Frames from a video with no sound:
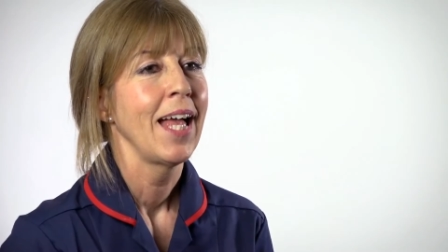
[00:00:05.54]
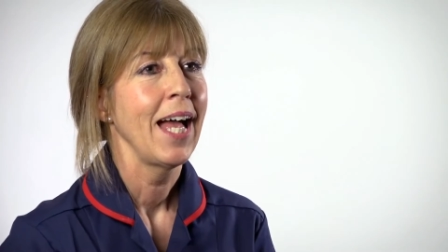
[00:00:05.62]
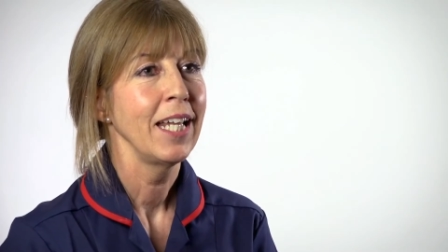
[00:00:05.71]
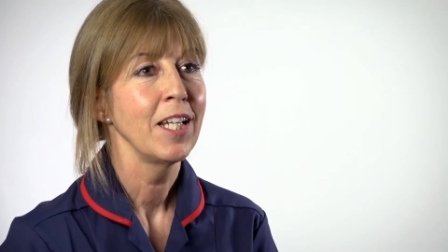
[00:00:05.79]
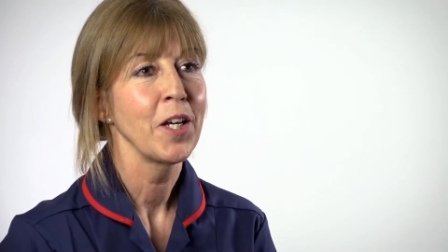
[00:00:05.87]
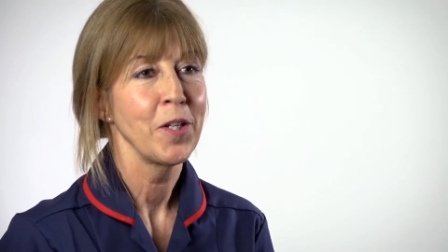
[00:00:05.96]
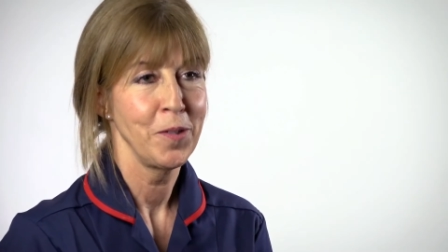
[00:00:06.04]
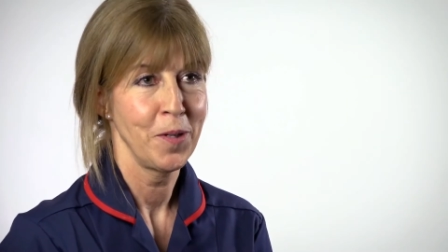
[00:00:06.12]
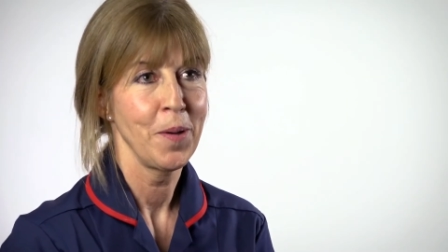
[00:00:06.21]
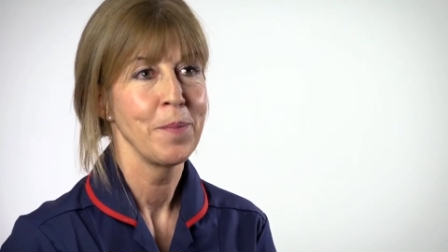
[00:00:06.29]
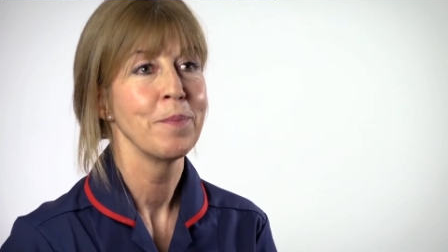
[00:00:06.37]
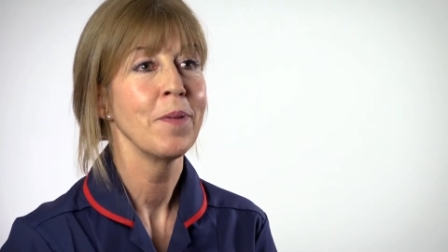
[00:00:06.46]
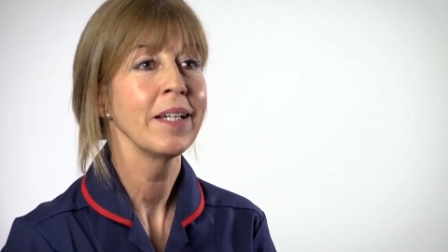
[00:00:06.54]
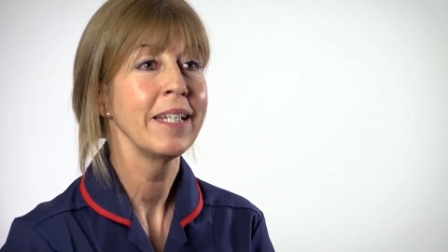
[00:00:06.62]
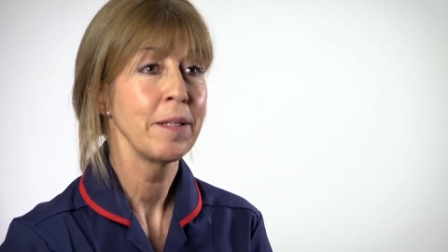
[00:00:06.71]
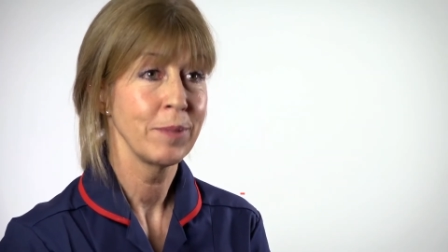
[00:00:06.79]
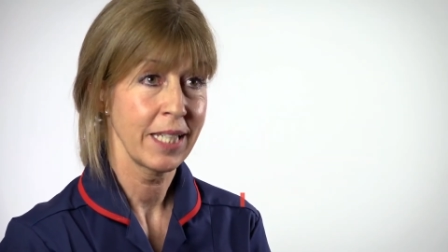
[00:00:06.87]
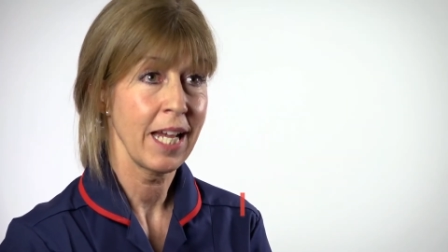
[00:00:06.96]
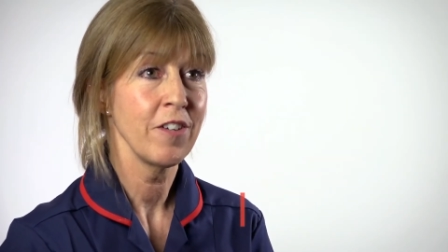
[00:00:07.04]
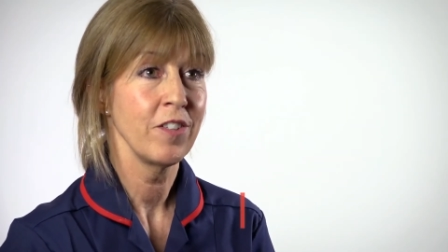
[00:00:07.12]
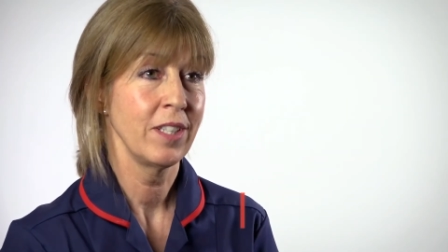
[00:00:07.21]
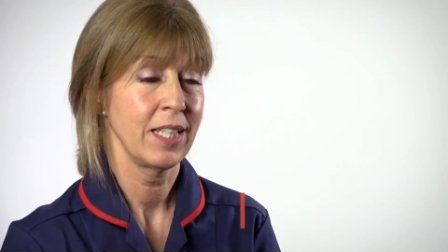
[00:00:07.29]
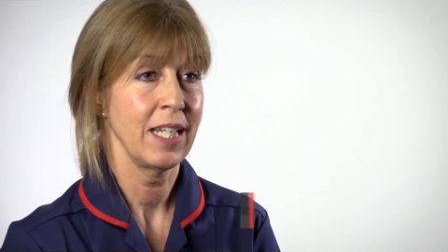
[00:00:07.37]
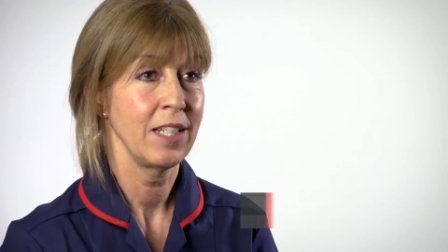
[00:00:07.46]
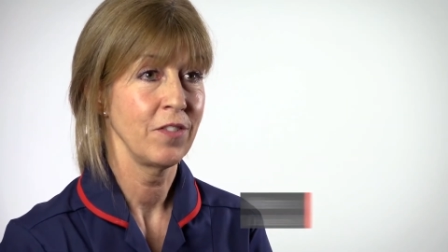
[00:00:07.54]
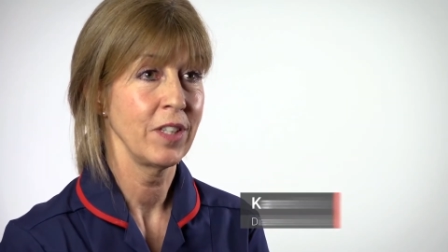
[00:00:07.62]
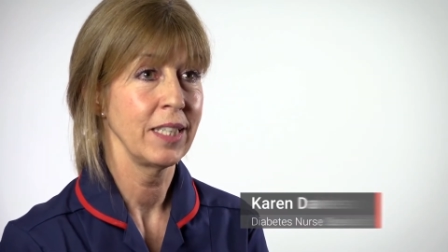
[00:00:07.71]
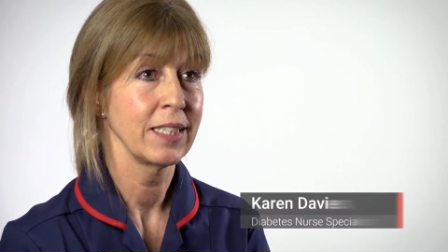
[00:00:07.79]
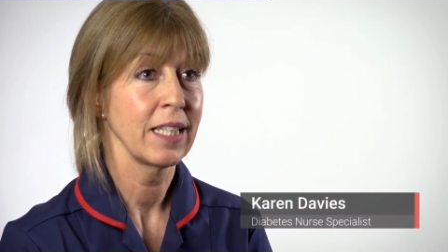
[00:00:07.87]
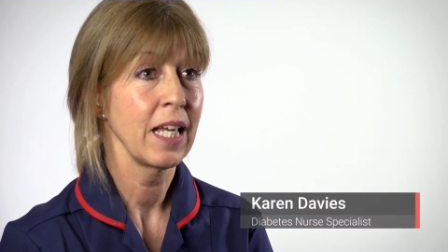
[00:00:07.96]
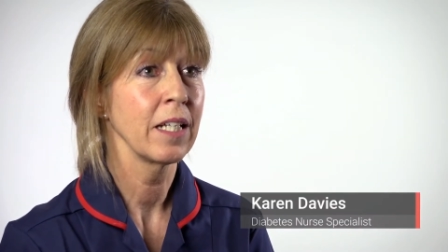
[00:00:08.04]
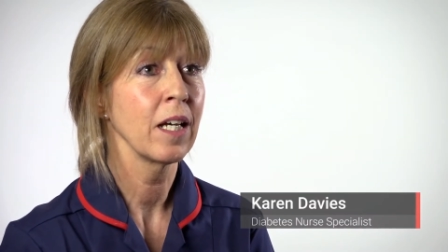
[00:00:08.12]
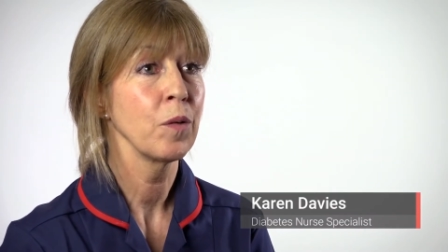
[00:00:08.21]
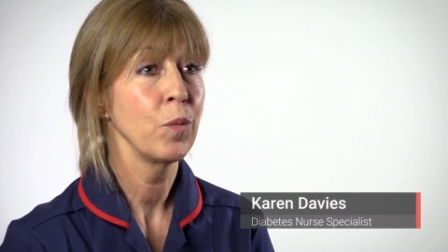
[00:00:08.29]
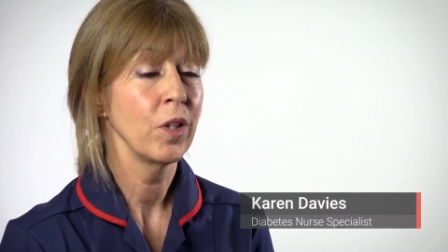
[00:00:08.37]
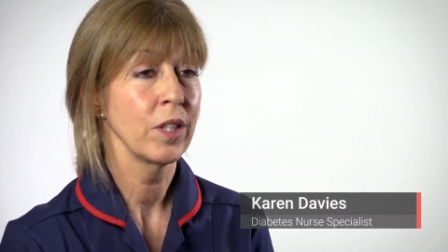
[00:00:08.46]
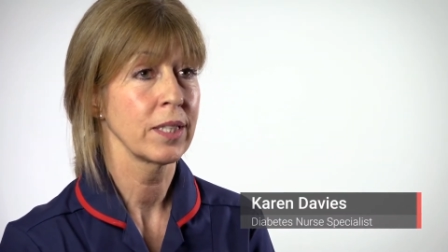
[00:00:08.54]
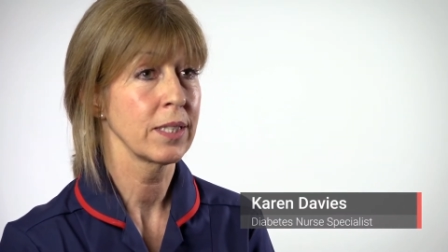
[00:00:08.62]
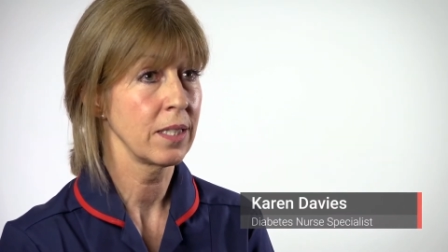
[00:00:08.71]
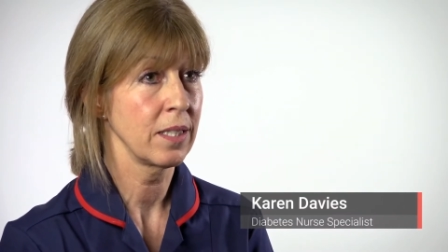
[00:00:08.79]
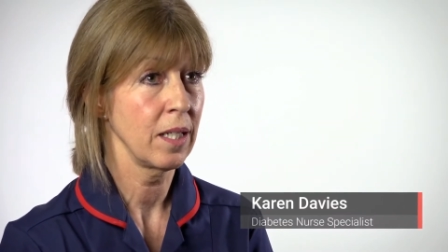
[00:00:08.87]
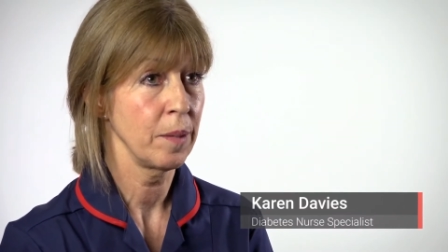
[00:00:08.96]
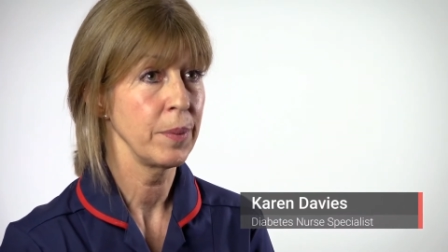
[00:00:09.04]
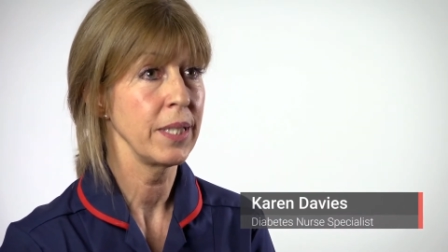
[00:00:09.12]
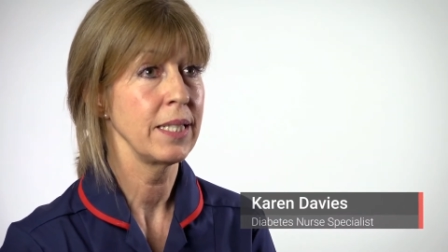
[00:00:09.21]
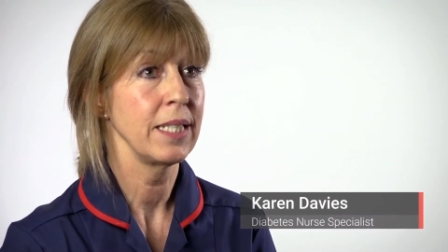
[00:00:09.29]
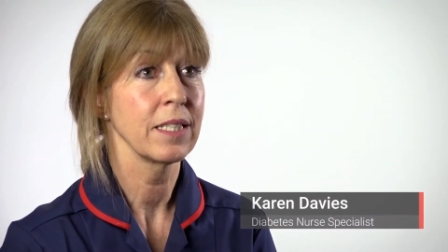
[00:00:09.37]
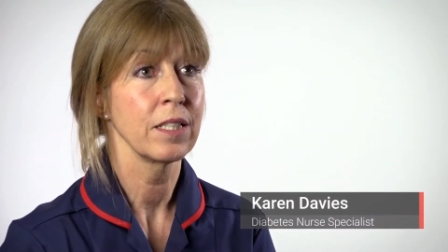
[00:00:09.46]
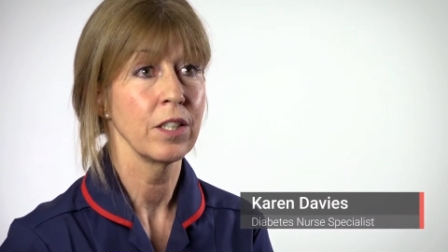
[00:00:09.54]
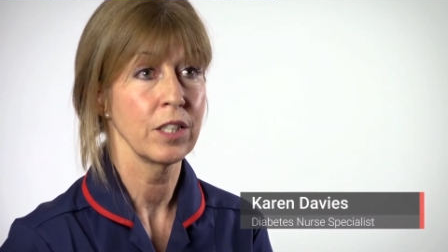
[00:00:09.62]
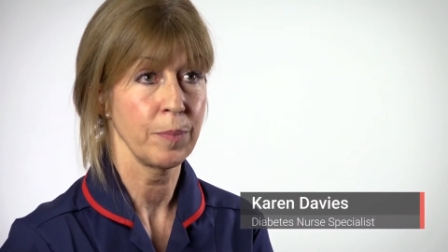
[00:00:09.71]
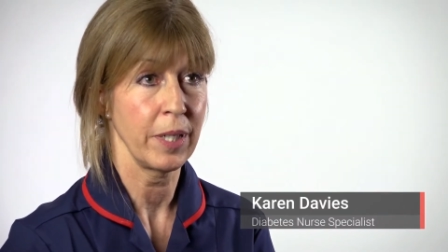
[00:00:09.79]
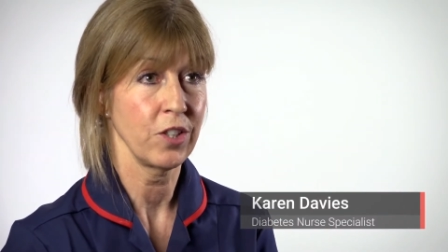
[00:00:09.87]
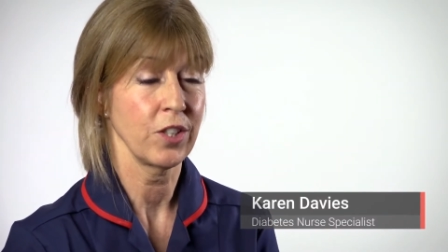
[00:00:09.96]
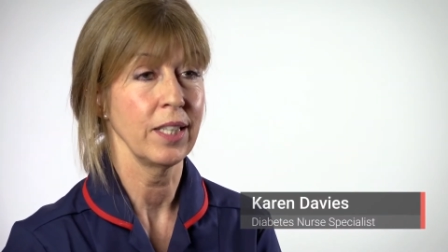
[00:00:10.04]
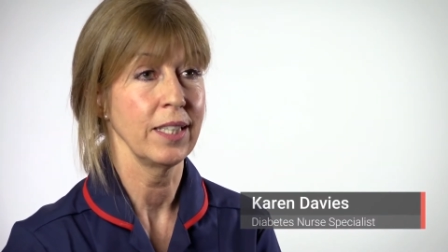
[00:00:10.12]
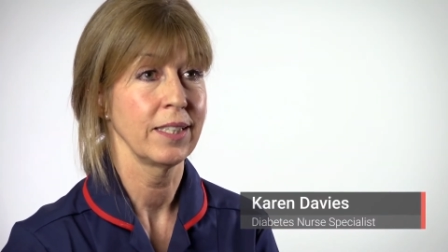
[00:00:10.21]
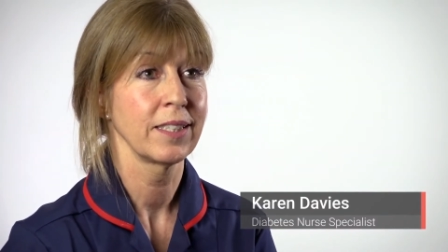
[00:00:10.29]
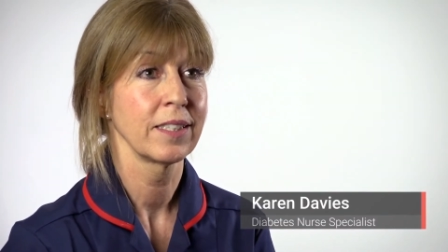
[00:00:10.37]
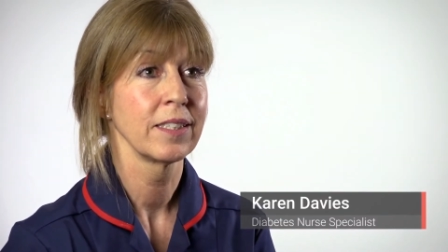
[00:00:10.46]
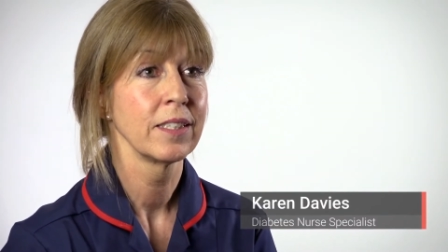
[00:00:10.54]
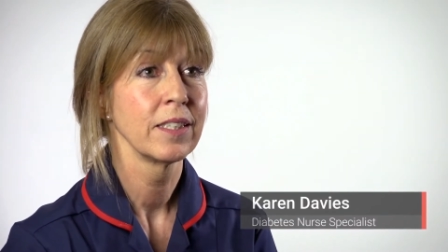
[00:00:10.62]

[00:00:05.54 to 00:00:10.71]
Hello, my name's Karen Davies and I work as a diabetes nurse specialist.